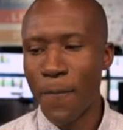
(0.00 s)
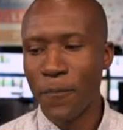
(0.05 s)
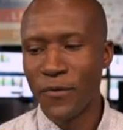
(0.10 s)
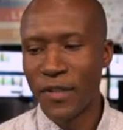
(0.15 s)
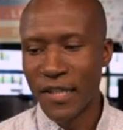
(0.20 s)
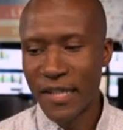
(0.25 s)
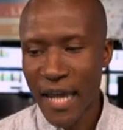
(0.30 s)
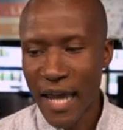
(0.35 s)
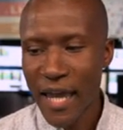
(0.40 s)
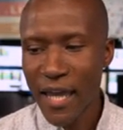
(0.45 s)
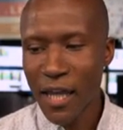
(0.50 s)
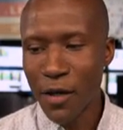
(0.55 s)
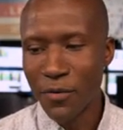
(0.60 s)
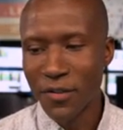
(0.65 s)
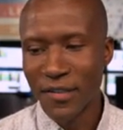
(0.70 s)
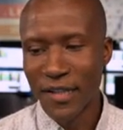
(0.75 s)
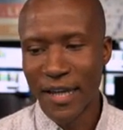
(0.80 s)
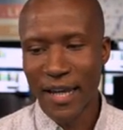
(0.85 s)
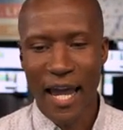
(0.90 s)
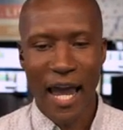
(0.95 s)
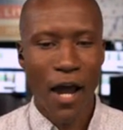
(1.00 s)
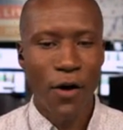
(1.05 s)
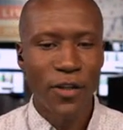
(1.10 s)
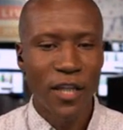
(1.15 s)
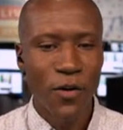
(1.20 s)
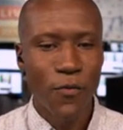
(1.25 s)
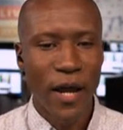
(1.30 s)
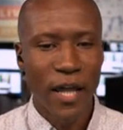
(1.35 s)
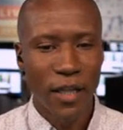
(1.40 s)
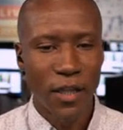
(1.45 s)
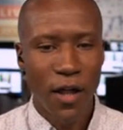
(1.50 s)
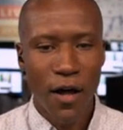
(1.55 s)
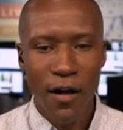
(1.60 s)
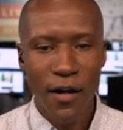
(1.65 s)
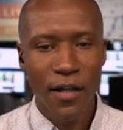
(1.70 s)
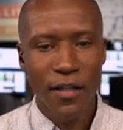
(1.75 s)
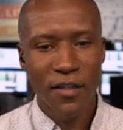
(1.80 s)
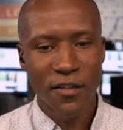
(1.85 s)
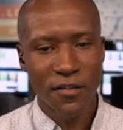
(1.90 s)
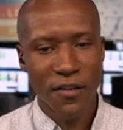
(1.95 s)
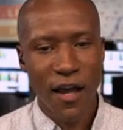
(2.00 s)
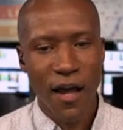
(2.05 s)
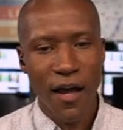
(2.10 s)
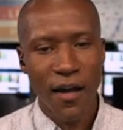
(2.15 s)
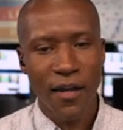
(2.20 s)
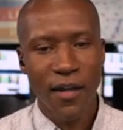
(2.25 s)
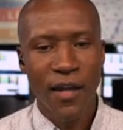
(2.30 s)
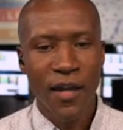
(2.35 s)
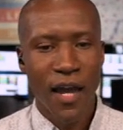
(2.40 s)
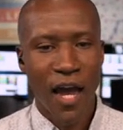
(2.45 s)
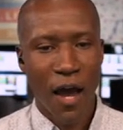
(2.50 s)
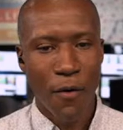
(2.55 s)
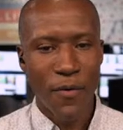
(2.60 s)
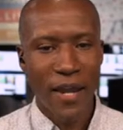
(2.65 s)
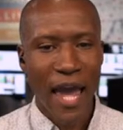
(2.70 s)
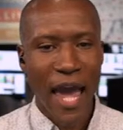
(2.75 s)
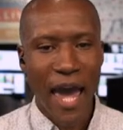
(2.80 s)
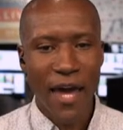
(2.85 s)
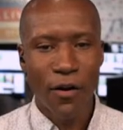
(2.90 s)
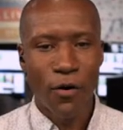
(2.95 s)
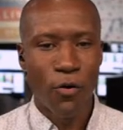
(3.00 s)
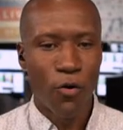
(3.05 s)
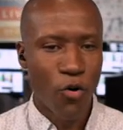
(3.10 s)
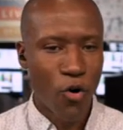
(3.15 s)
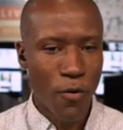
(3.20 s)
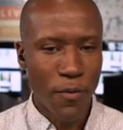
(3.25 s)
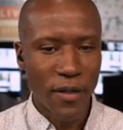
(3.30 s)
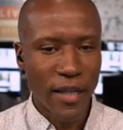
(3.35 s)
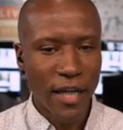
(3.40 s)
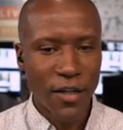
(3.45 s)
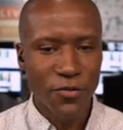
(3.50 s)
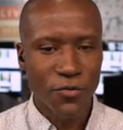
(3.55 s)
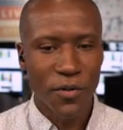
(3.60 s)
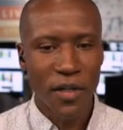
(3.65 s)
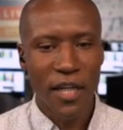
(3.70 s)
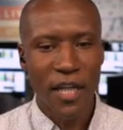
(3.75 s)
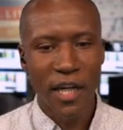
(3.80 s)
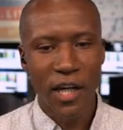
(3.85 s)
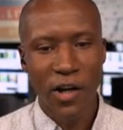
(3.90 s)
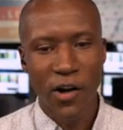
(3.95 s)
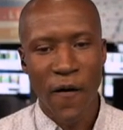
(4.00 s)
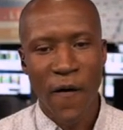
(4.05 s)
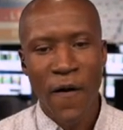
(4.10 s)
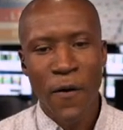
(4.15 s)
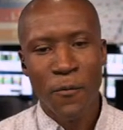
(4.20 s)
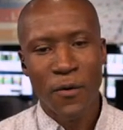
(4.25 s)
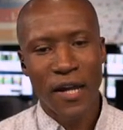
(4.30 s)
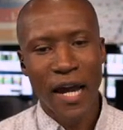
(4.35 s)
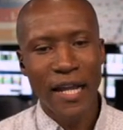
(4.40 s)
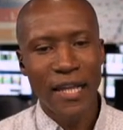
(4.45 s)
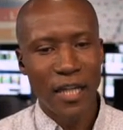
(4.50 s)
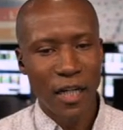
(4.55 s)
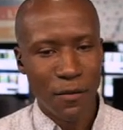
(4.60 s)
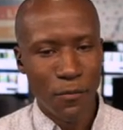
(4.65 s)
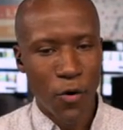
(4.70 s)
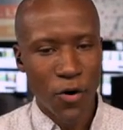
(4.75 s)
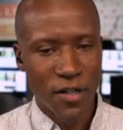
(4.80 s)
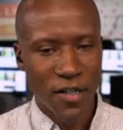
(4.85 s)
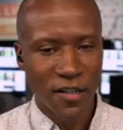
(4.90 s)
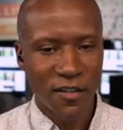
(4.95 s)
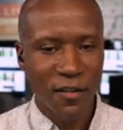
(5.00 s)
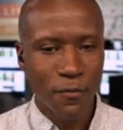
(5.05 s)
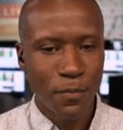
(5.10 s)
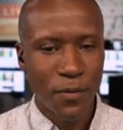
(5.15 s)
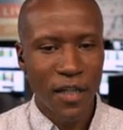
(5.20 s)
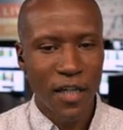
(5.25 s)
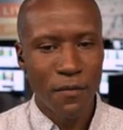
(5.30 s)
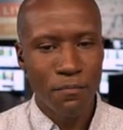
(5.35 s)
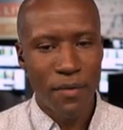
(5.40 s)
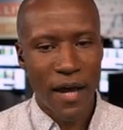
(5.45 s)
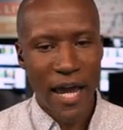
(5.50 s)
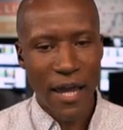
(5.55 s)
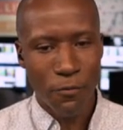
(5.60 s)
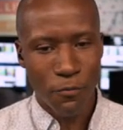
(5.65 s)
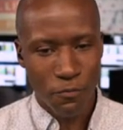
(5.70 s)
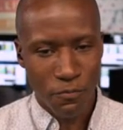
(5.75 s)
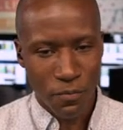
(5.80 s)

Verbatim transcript: Today, it was like I only went long in the stock, and we had a horrible entry here. We got a little more disciplined by